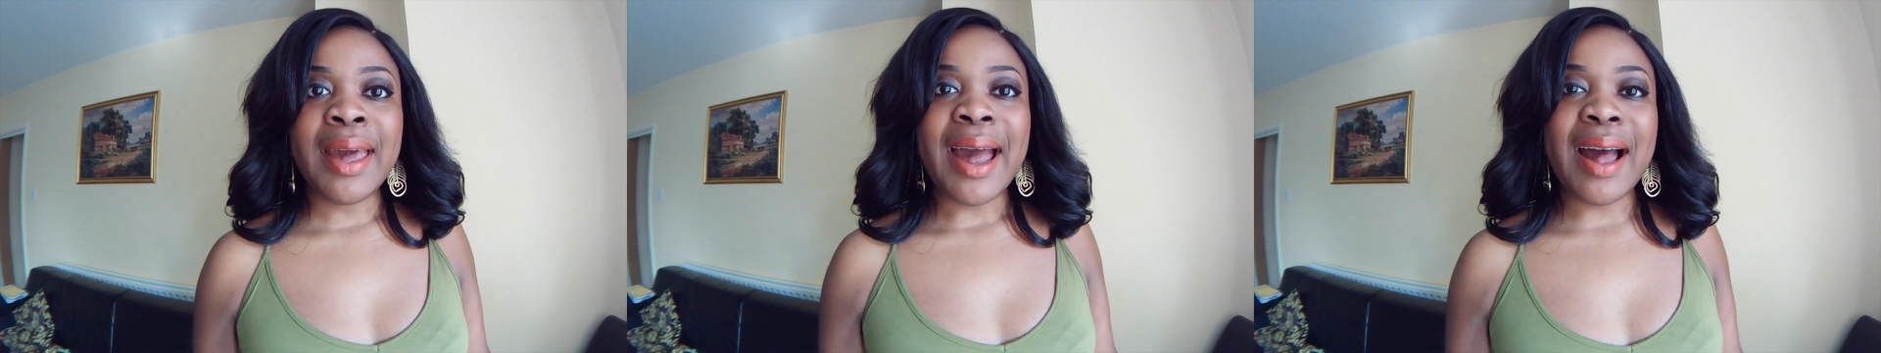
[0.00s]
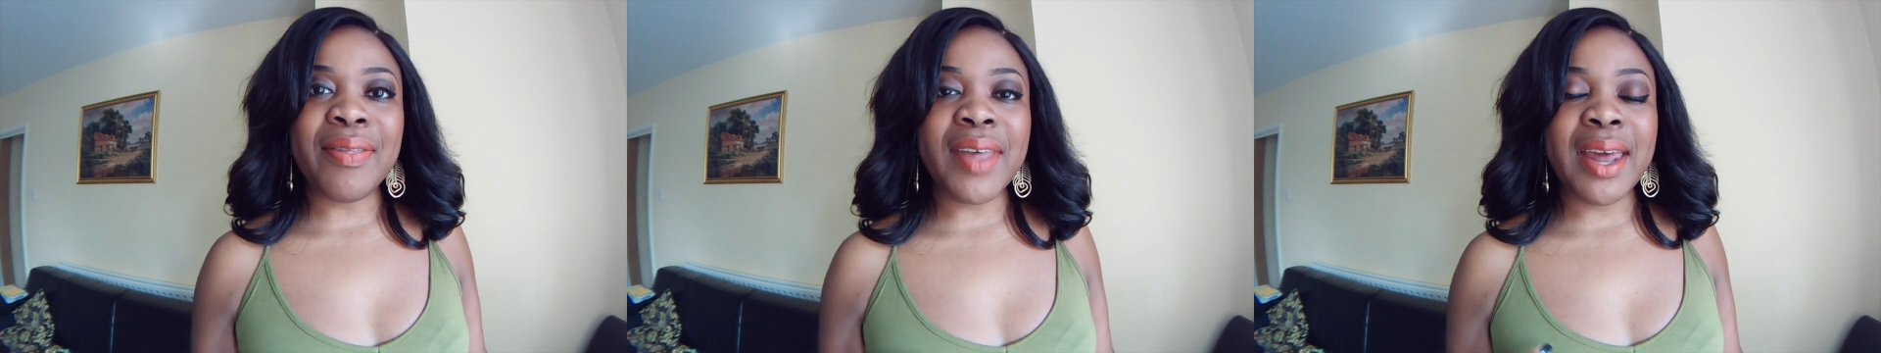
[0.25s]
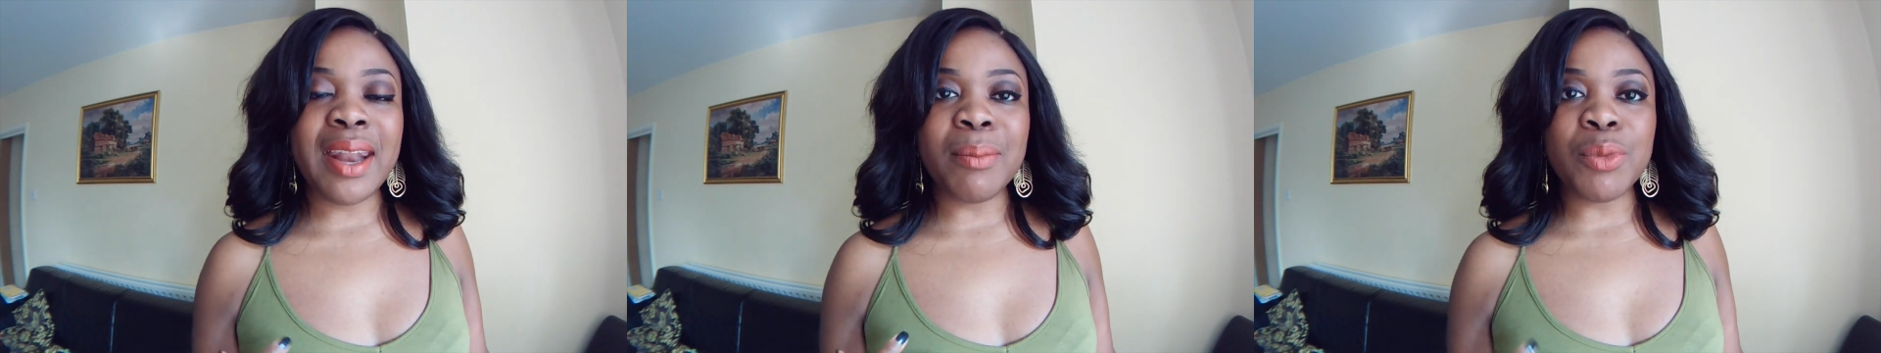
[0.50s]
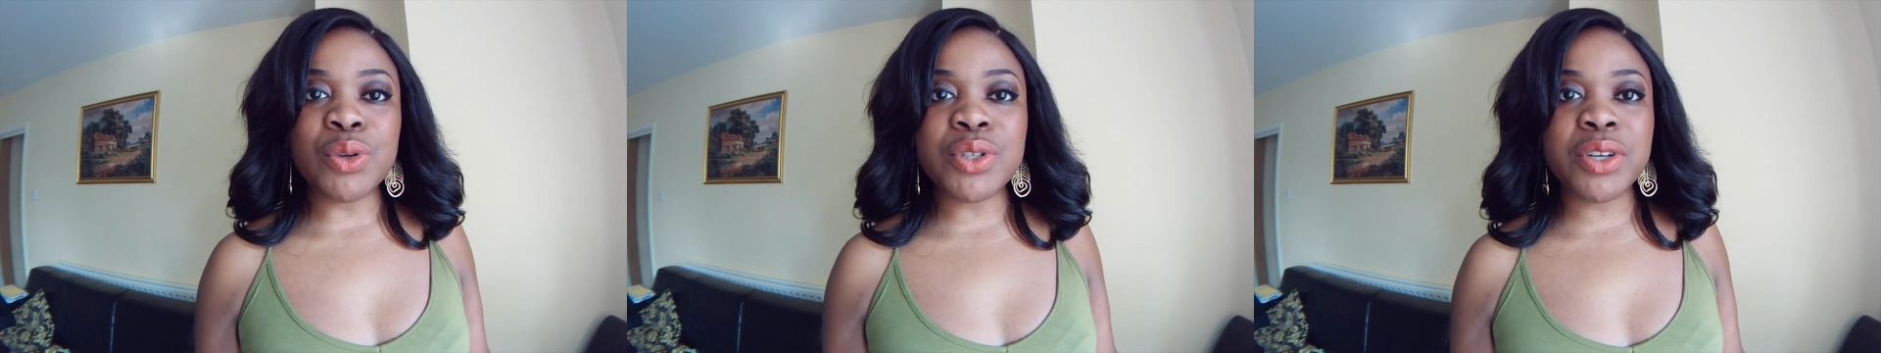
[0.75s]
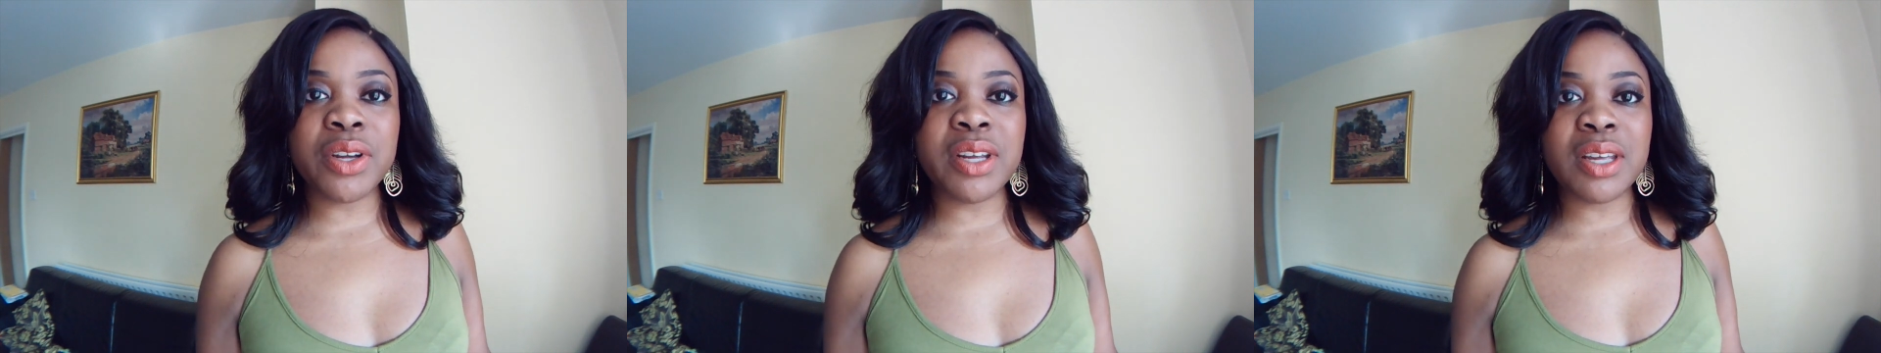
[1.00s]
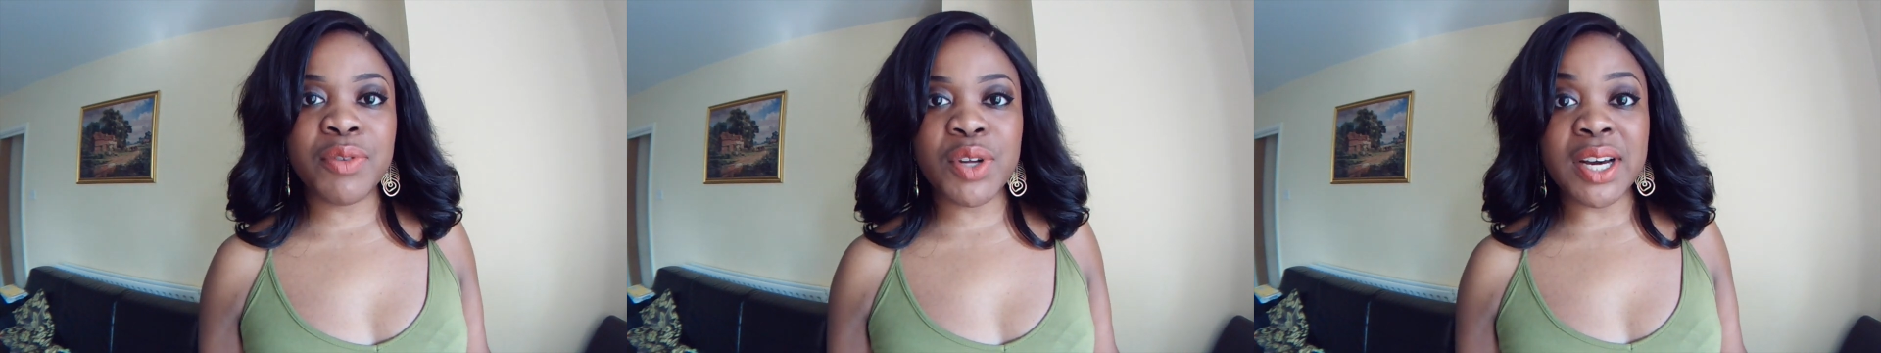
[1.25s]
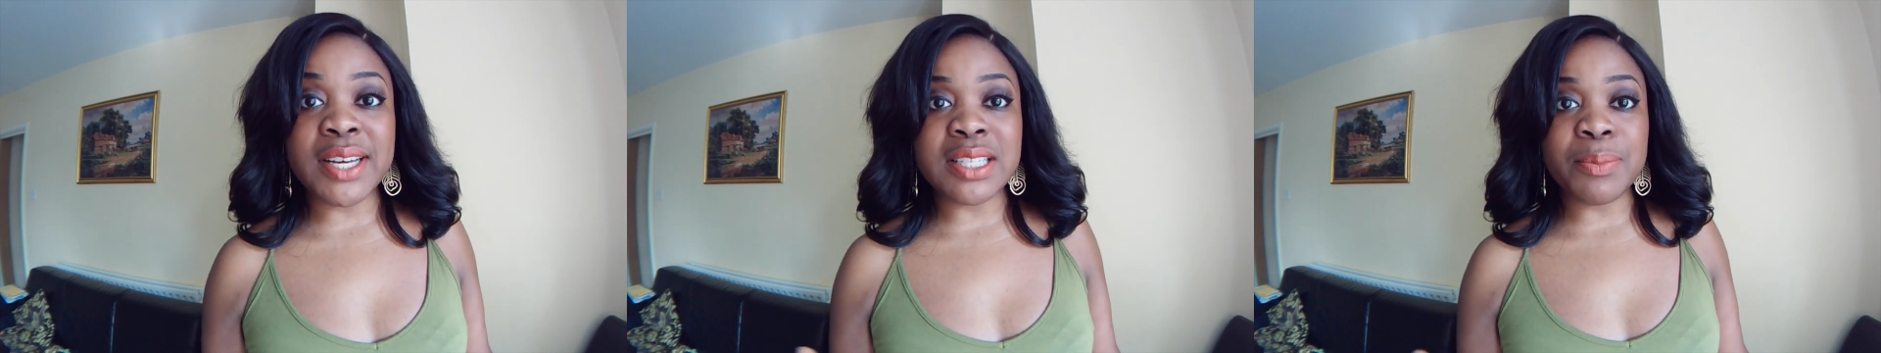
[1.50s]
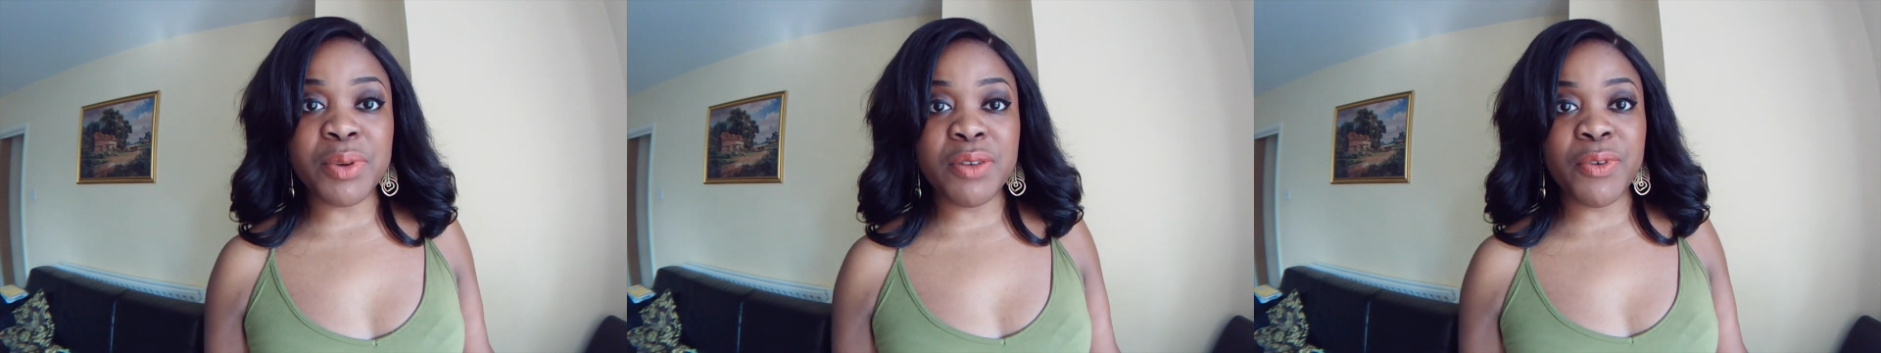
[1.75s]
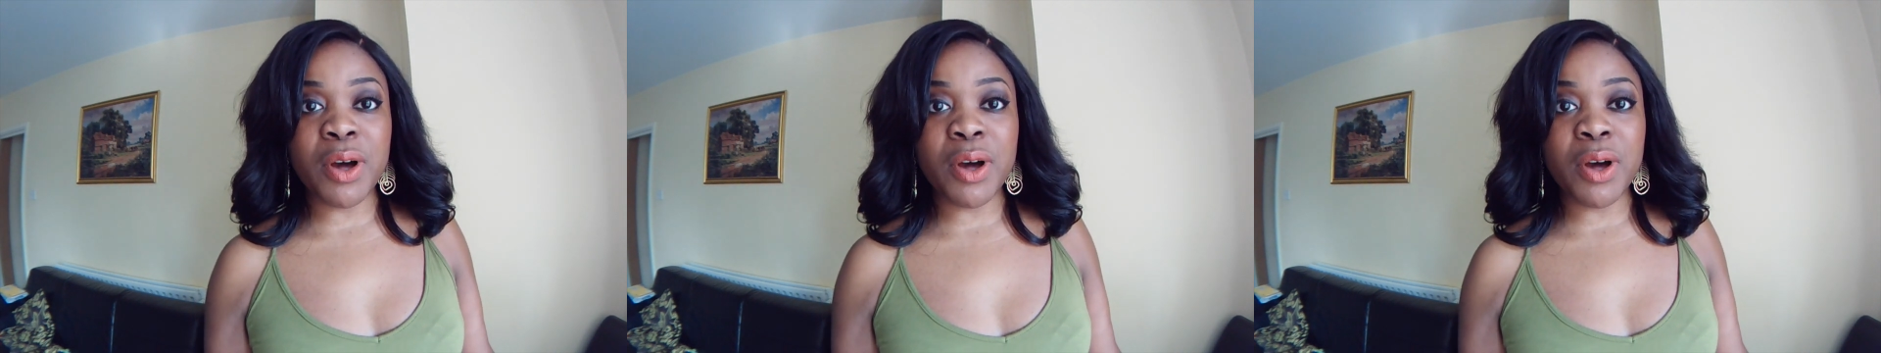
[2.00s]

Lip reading: and then I'm also going to give you guys a brief